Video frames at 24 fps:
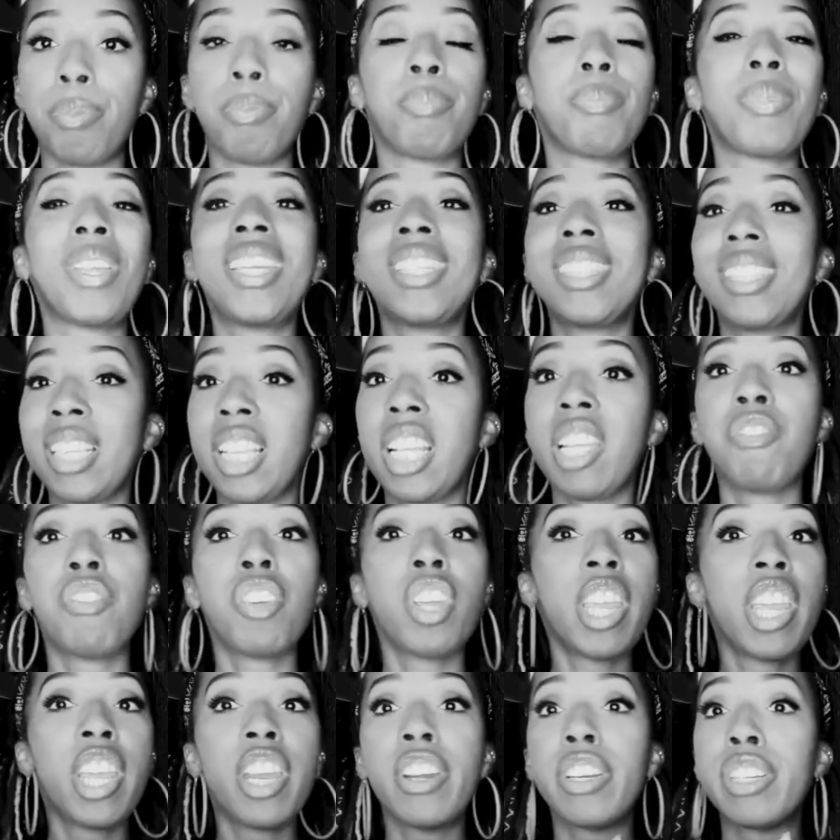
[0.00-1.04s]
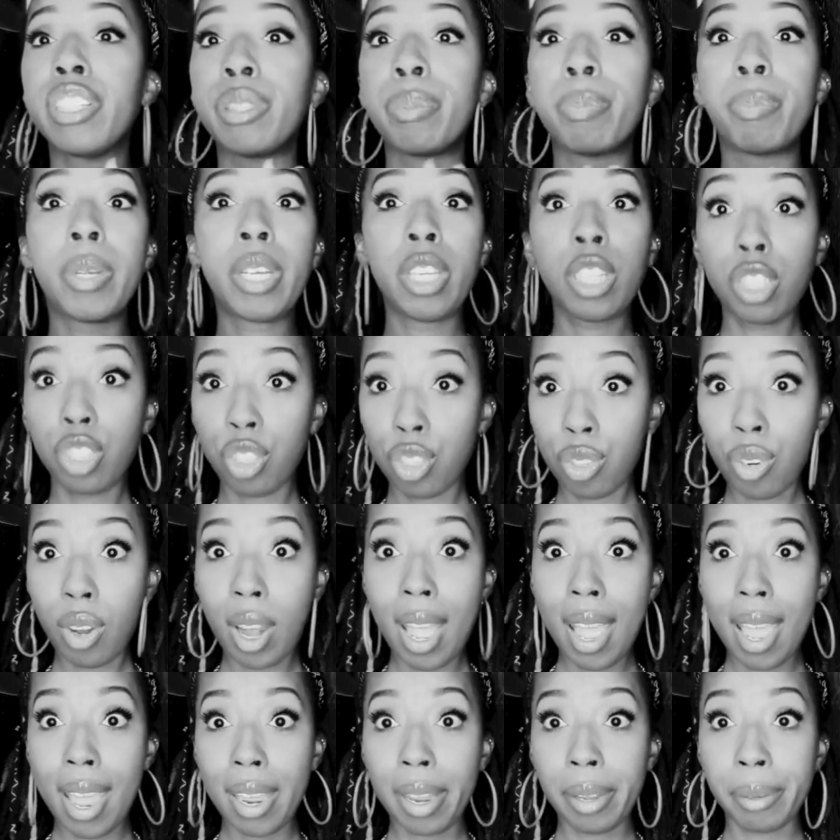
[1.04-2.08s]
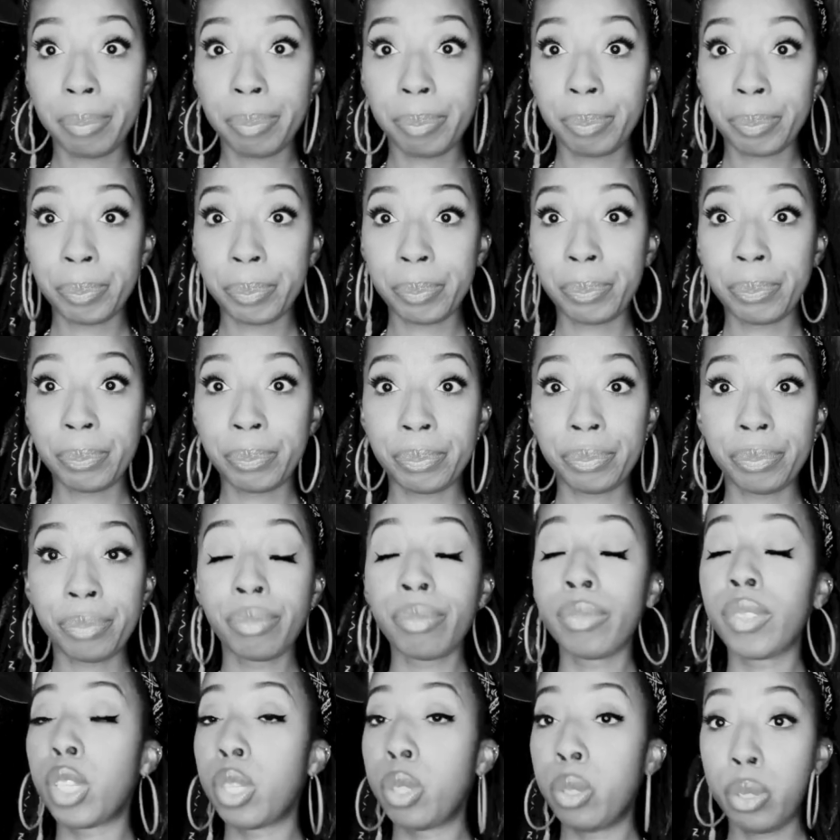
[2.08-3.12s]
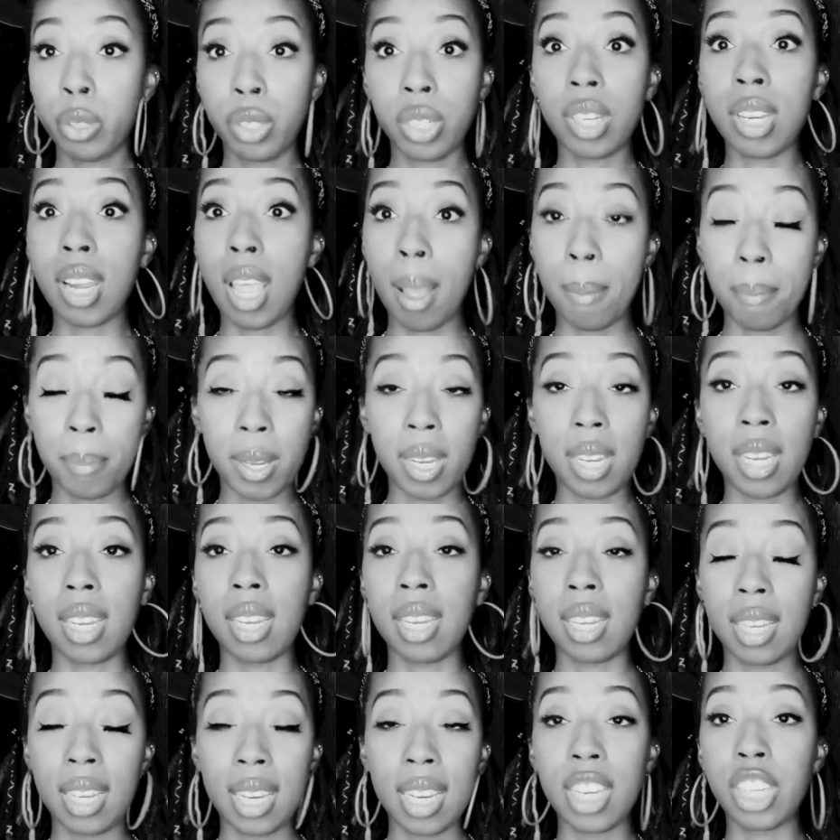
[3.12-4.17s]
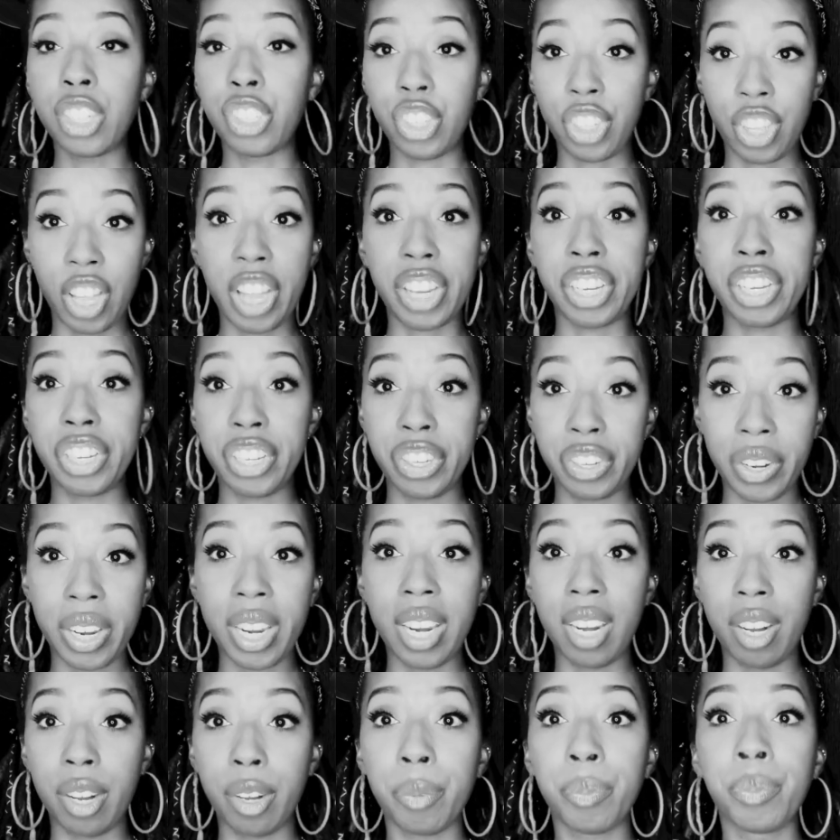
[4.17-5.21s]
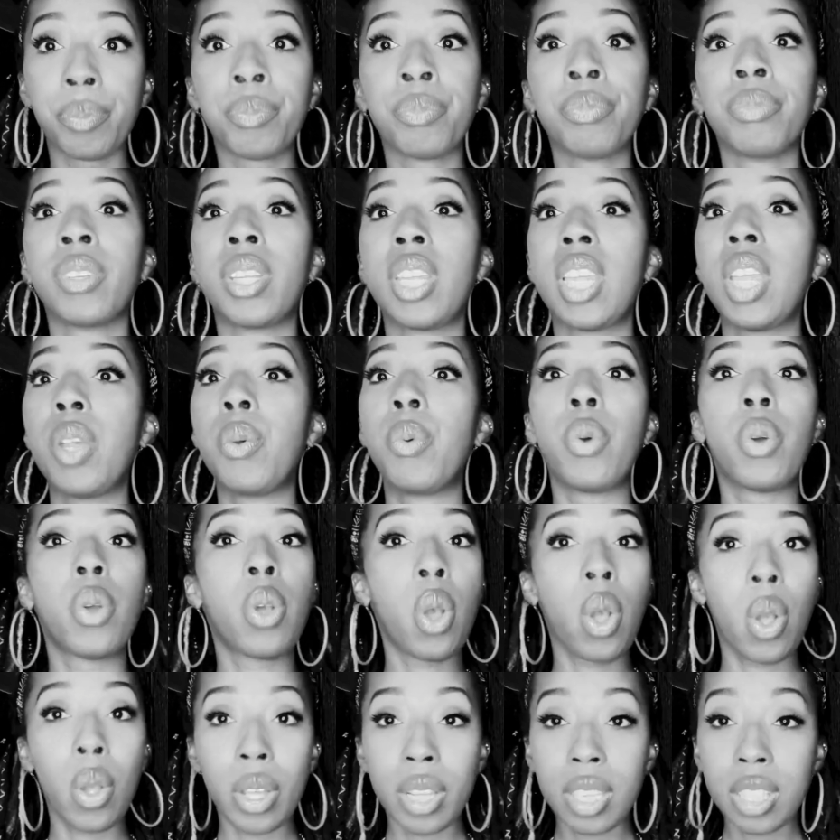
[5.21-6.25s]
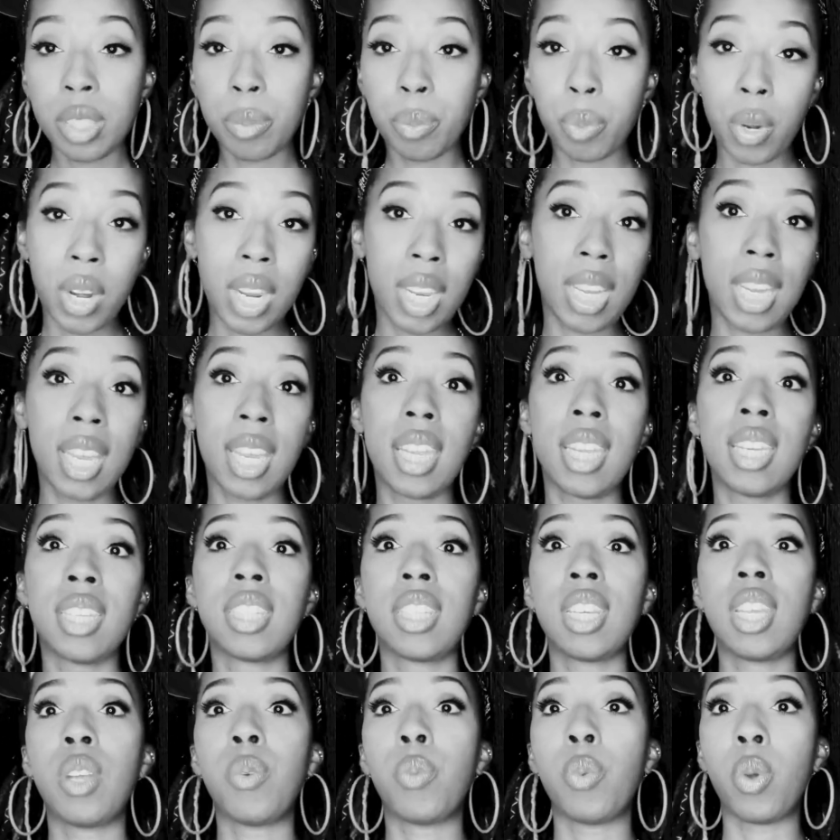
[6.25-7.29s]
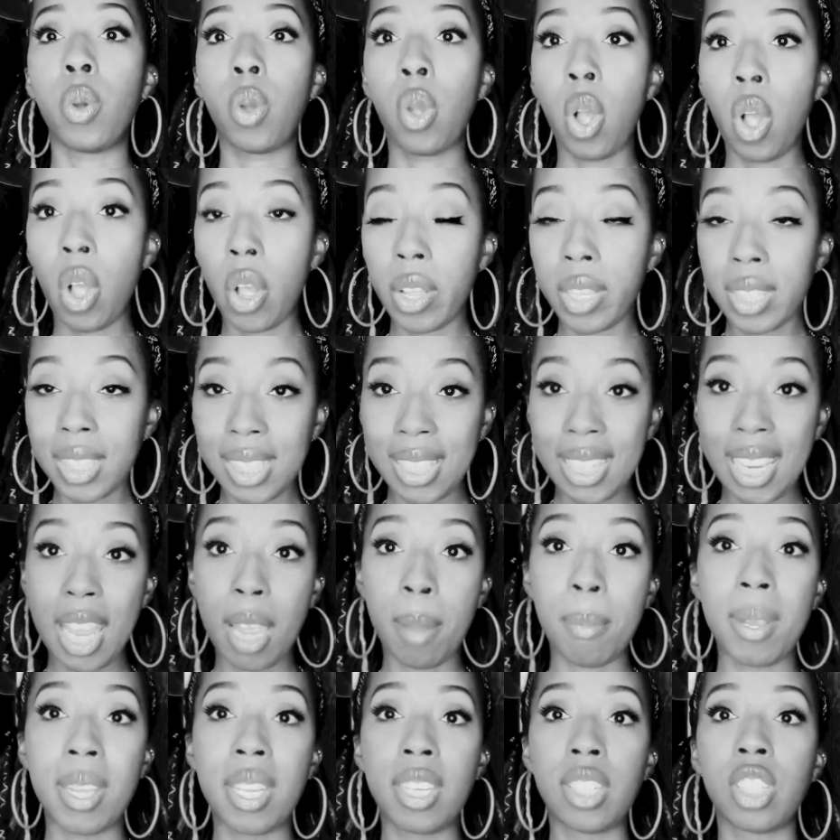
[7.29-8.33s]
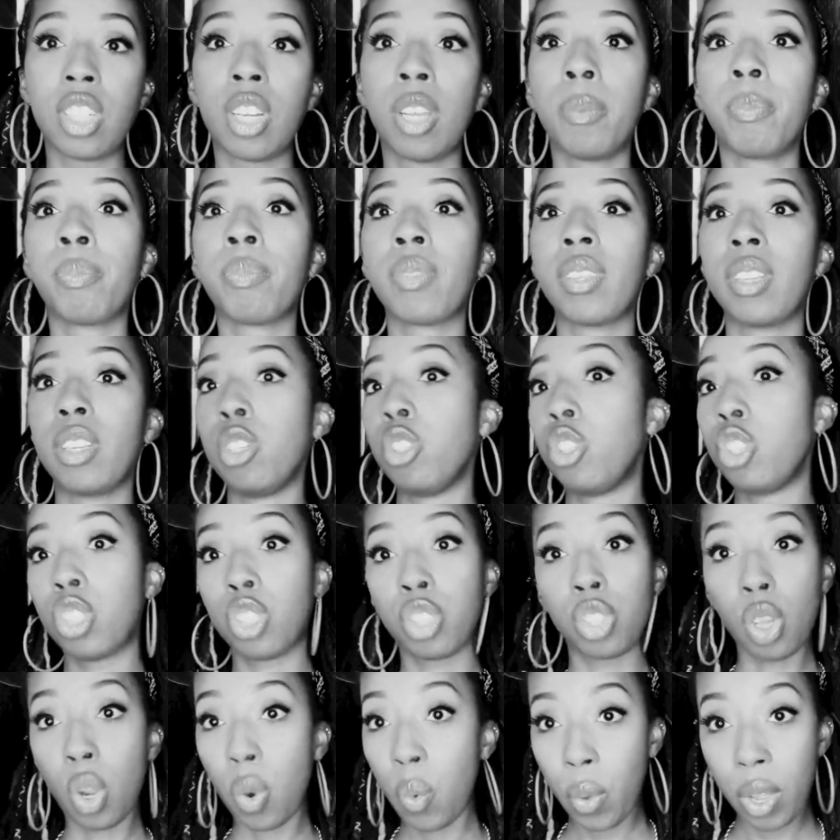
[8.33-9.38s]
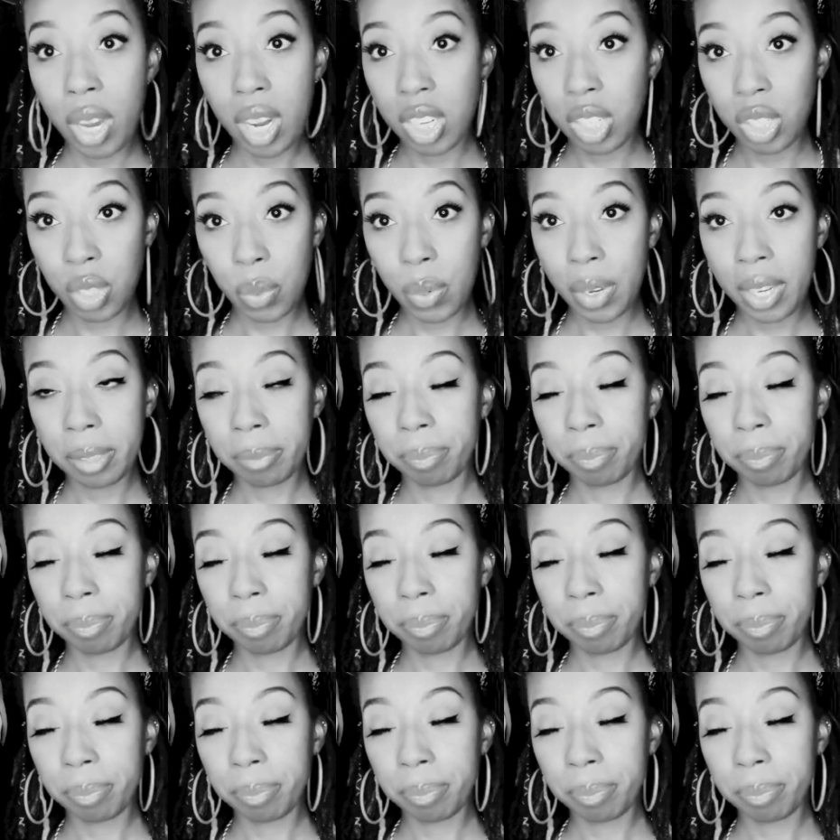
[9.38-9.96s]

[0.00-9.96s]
Basically, if your hair is pitch dry, you should not be interlocking your hair. It will cause breakage. It will cause damage. You just don't want to do it.